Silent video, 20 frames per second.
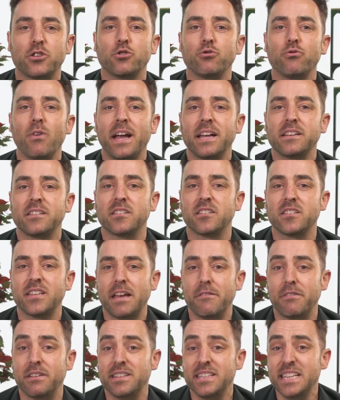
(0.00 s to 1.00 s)
trying to
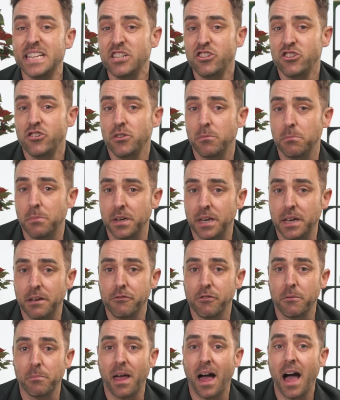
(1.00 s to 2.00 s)
save additional money
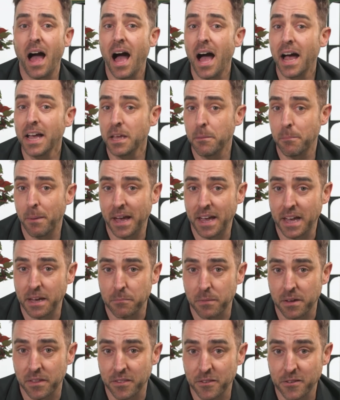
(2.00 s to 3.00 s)
from the higher paying
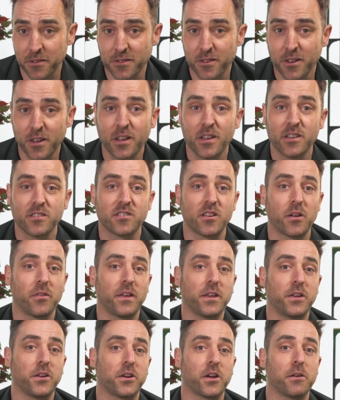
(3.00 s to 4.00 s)
months so
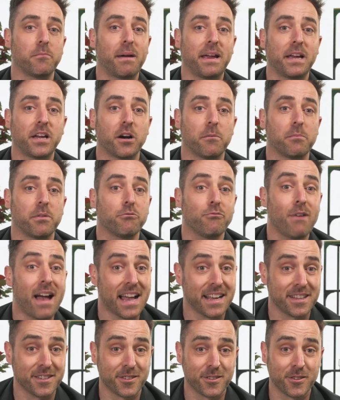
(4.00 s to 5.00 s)
that you can make up the
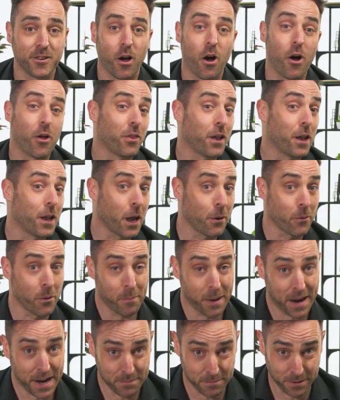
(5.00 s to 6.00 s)
rest on the lower
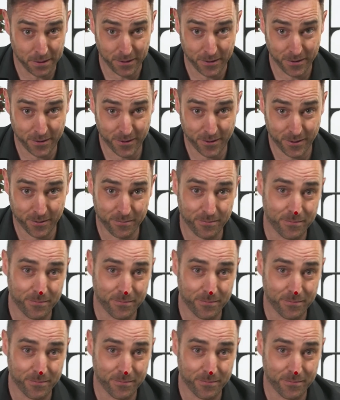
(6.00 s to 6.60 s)
paid months.